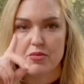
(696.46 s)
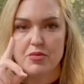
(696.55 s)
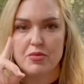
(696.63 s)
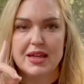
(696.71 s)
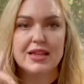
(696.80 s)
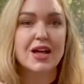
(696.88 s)

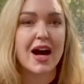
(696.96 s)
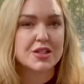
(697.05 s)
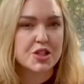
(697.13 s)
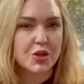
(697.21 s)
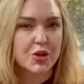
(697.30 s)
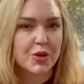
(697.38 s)
be
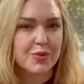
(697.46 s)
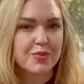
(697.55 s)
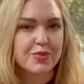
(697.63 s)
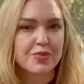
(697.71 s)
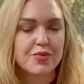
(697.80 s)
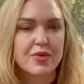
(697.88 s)
logical.
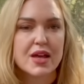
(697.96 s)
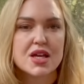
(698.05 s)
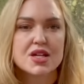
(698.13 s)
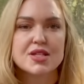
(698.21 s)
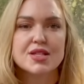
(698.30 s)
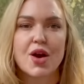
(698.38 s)

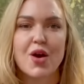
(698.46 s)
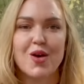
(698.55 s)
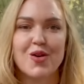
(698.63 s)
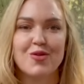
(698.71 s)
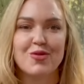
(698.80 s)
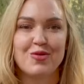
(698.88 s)

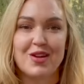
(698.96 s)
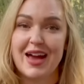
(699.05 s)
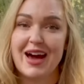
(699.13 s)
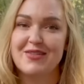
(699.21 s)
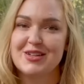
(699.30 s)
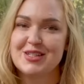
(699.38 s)
So we
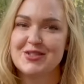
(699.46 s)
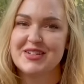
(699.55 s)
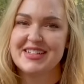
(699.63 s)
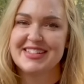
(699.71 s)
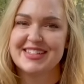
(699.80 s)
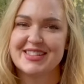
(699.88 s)
have a
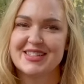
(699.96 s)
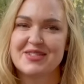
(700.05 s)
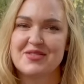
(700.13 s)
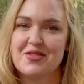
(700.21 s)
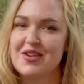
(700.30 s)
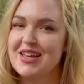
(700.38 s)
choice.
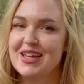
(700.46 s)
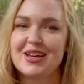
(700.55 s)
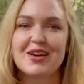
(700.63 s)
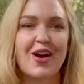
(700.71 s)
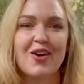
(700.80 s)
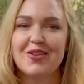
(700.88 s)
We can
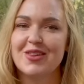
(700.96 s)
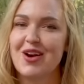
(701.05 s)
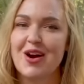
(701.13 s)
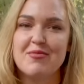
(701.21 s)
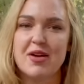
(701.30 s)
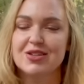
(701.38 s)
go with
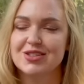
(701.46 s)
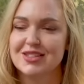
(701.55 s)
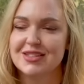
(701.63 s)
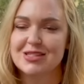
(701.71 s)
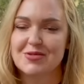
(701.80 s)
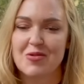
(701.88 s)
our
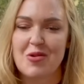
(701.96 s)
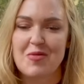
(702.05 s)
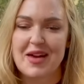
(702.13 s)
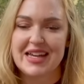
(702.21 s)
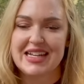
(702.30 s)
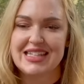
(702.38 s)
emotions when we're
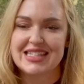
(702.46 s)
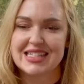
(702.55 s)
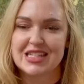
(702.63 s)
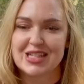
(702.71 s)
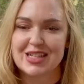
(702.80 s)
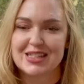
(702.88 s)
making
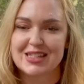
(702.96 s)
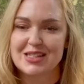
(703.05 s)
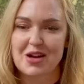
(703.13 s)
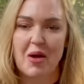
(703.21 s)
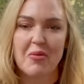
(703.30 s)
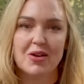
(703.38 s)
decisions, because
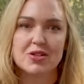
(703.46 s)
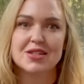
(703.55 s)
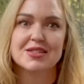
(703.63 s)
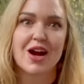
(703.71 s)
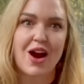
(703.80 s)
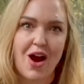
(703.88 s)
our
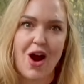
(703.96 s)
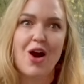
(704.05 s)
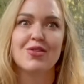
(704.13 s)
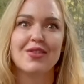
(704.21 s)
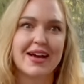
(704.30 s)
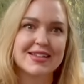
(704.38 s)
emotions are
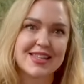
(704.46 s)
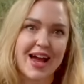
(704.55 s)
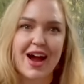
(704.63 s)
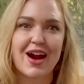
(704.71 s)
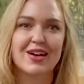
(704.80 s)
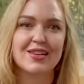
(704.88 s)
always
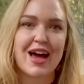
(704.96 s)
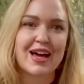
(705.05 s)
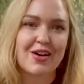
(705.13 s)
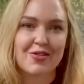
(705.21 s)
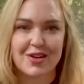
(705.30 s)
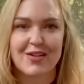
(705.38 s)
there like
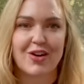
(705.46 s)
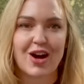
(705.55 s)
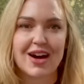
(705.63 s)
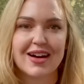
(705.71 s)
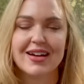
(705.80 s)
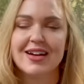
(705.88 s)
a
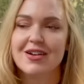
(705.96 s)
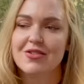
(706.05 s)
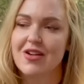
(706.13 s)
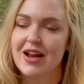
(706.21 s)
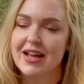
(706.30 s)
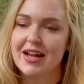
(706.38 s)
river
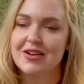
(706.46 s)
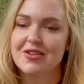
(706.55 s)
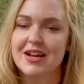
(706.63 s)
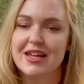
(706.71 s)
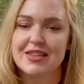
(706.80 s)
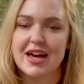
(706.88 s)
running
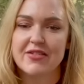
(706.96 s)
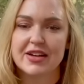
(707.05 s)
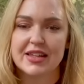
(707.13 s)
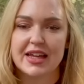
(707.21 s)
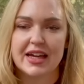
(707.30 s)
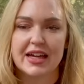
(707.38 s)
underneath
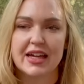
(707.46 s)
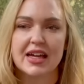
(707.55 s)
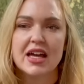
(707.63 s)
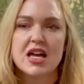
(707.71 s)
everything.